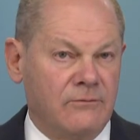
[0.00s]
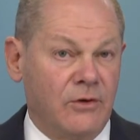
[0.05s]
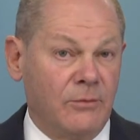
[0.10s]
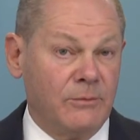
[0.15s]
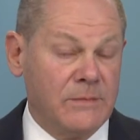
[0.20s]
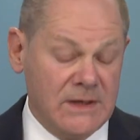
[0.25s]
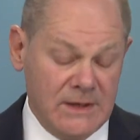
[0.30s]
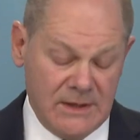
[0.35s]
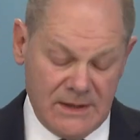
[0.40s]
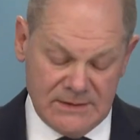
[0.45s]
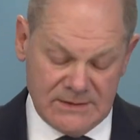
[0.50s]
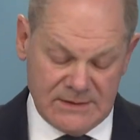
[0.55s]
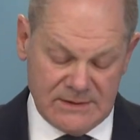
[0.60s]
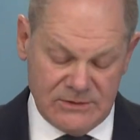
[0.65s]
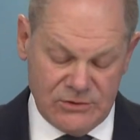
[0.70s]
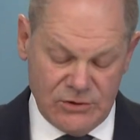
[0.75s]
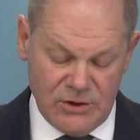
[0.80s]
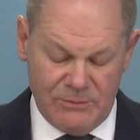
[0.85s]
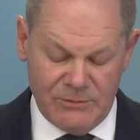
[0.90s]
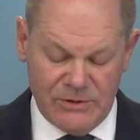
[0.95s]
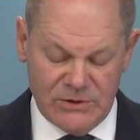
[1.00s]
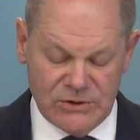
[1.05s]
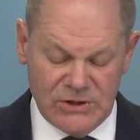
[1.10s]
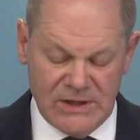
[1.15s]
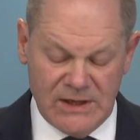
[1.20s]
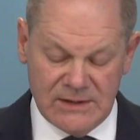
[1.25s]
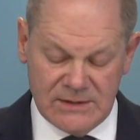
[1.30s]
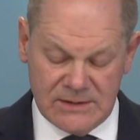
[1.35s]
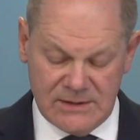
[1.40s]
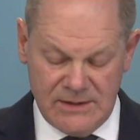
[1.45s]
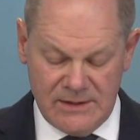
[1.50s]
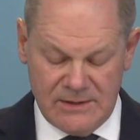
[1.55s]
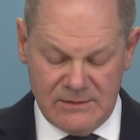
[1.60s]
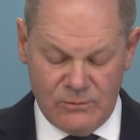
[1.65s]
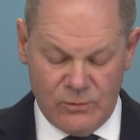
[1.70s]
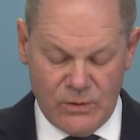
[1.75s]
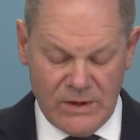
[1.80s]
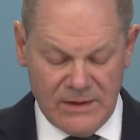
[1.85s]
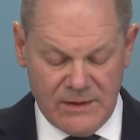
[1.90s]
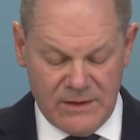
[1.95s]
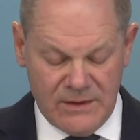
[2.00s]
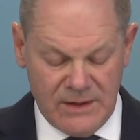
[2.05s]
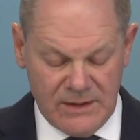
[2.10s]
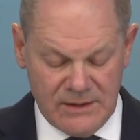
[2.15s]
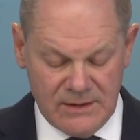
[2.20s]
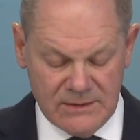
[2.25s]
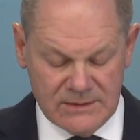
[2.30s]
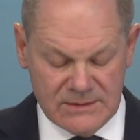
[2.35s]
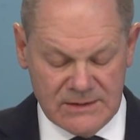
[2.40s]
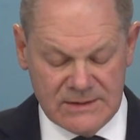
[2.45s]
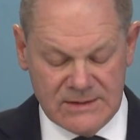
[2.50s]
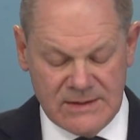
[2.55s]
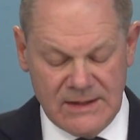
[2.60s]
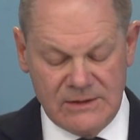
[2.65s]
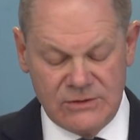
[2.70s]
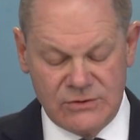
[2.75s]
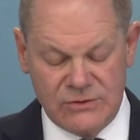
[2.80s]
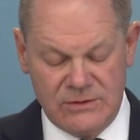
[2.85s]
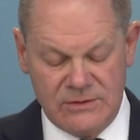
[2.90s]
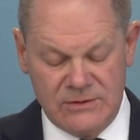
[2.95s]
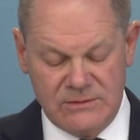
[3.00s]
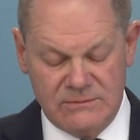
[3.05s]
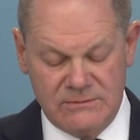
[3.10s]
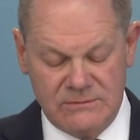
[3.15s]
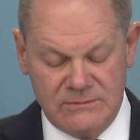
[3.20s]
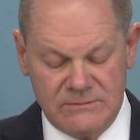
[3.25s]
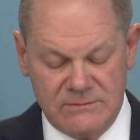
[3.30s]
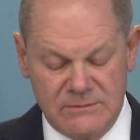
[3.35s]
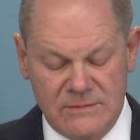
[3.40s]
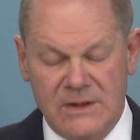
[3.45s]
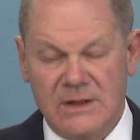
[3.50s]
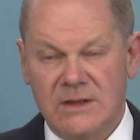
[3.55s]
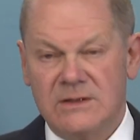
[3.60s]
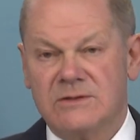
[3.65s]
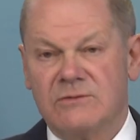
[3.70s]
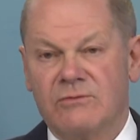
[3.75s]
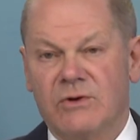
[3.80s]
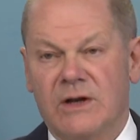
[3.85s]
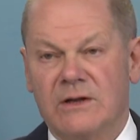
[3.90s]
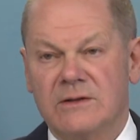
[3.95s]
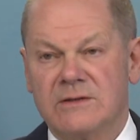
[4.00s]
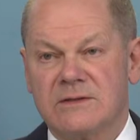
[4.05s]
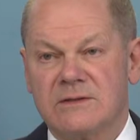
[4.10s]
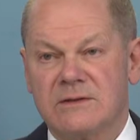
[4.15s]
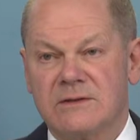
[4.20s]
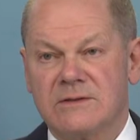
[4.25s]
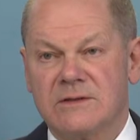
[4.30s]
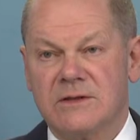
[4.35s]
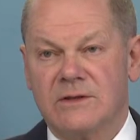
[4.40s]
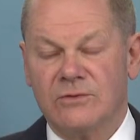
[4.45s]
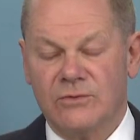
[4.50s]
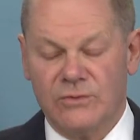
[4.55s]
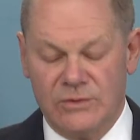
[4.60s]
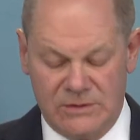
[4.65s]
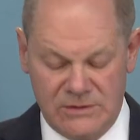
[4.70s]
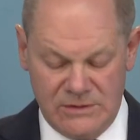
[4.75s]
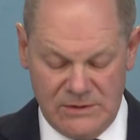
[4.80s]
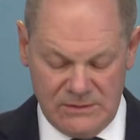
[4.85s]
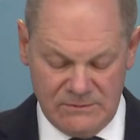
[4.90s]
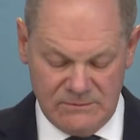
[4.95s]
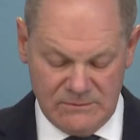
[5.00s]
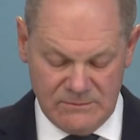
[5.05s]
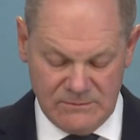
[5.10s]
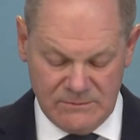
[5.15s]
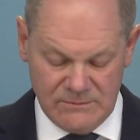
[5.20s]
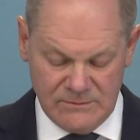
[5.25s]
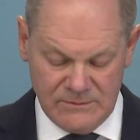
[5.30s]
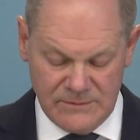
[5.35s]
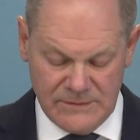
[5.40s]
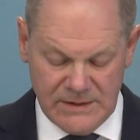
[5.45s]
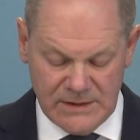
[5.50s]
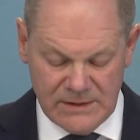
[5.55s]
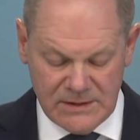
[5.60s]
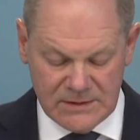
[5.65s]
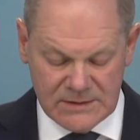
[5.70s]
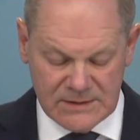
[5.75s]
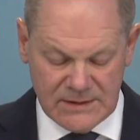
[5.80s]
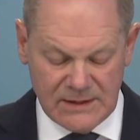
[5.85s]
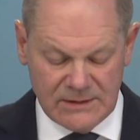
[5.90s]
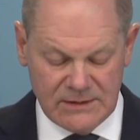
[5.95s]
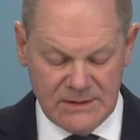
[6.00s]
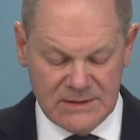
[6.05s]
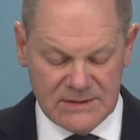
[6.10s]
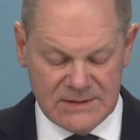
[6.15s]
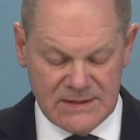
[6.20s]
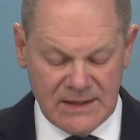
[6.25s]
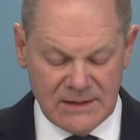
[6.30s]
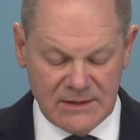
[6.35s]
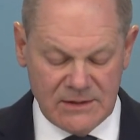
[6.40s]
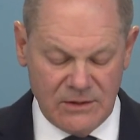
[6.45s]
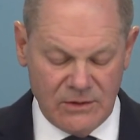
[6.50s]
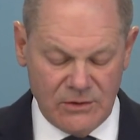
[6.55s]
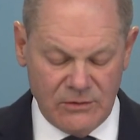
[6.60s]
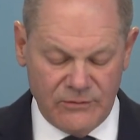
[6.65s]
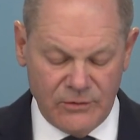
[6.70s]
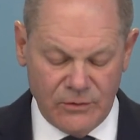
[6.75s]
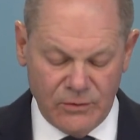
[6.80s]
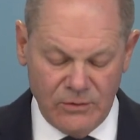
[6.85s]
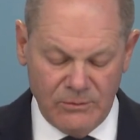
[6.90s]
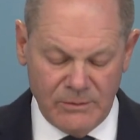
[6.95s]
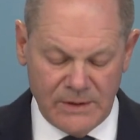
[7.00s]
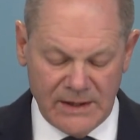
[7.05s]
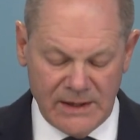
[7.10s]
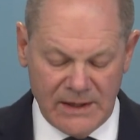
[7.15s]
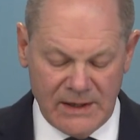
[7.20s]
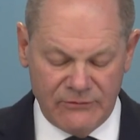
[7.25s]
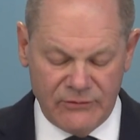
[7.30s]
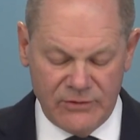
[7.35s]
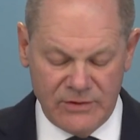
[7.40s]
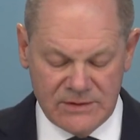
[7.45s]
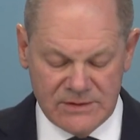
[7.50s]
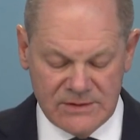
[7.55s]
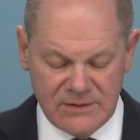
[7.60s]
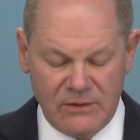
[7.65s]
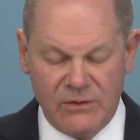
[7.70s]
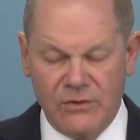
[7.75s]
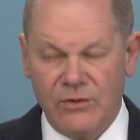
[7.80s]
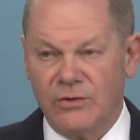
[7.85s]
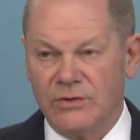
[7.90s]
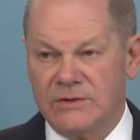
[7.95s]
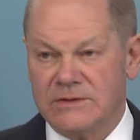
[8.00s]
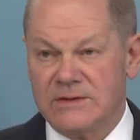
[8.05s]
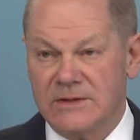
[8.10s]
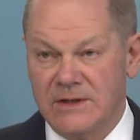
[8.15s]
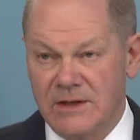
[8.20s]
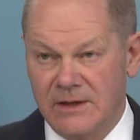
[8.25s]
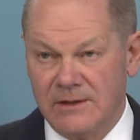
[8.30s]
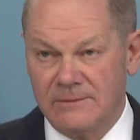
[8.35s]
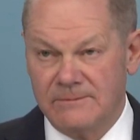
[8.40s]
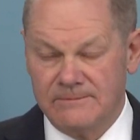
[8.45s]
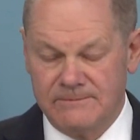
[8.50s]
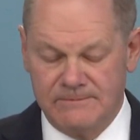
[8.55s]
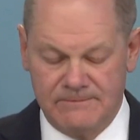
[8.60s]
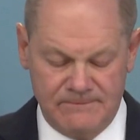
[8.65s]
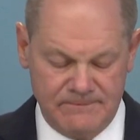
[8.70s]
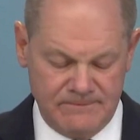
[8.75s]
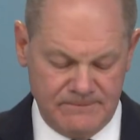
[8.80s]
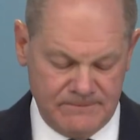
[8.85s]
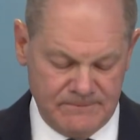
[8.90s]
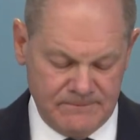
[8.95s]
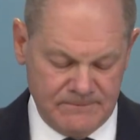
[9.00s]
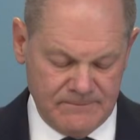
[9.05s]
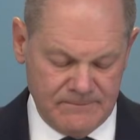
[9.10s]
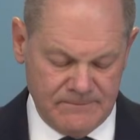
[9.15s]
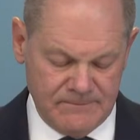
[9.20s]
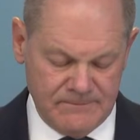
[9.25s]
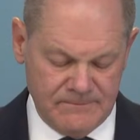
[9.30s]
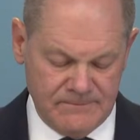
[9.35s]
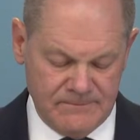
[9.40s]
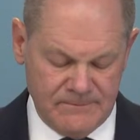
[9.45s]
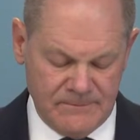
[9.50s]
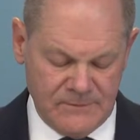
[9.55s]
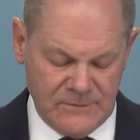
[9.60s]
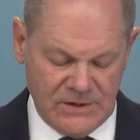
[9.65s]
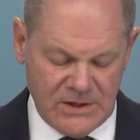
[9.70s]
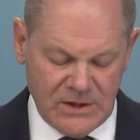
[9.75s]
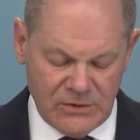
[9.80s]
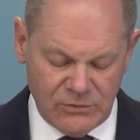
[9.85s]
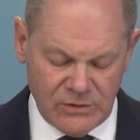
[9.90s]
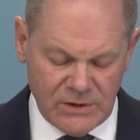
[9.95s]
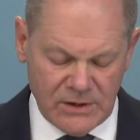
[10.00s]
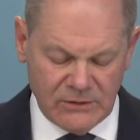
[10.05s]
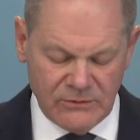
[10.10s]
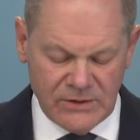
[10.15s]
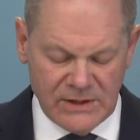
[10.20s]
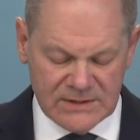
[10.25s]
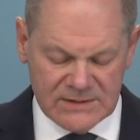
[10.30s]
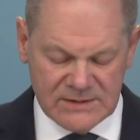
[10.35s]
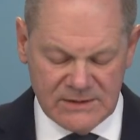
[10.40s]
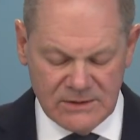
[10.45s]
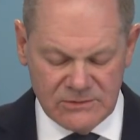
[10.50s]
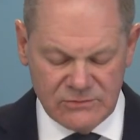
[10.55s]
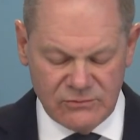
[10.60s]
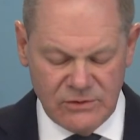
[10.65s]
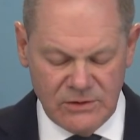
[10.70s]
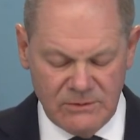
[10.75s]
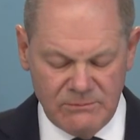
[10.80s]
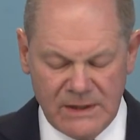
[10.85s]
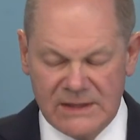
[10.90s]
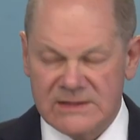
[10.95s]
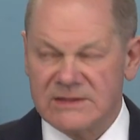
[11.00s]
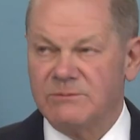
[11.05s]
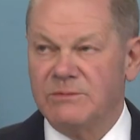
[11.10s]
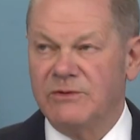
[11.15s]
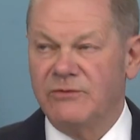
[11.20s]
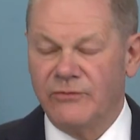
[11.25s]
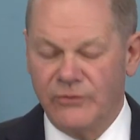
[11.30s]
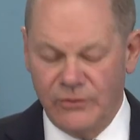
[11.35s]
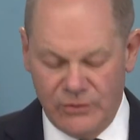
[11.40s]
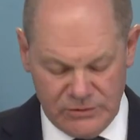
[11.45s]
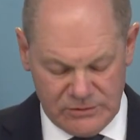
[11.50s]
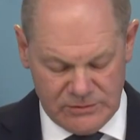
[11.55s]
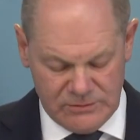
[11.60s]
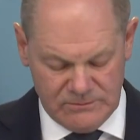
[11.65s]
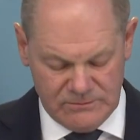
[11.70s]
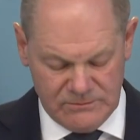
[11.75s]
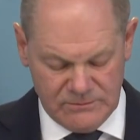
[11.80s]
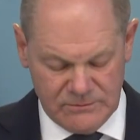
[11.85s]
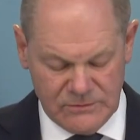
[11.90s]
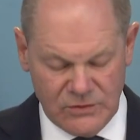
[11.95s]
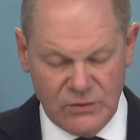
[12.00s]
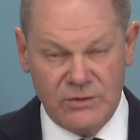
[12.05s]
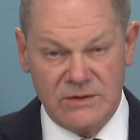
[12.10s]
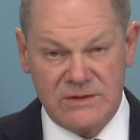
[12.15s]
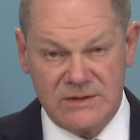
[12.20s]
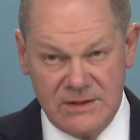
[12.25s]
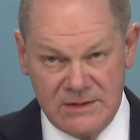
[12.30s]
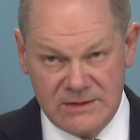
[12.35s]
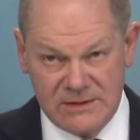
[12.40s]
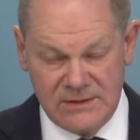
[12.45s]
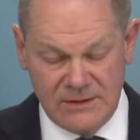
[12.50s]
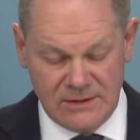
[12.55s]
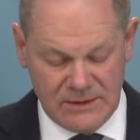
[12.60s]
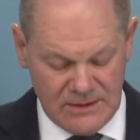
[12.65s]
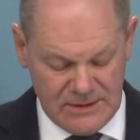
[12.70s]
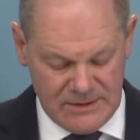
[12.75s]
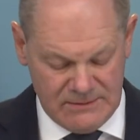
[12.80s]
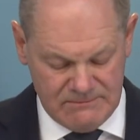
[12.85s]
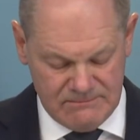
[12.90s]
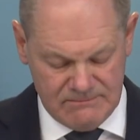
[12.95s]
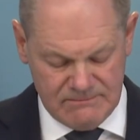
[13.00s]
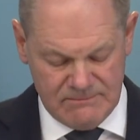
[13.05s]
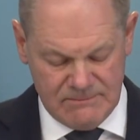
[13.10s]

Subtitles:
For me as German Chancellor, one thing is essential: Israel's security. It is at the center of all my efforts and thoughts here. Terror against Israel must be fought consistently,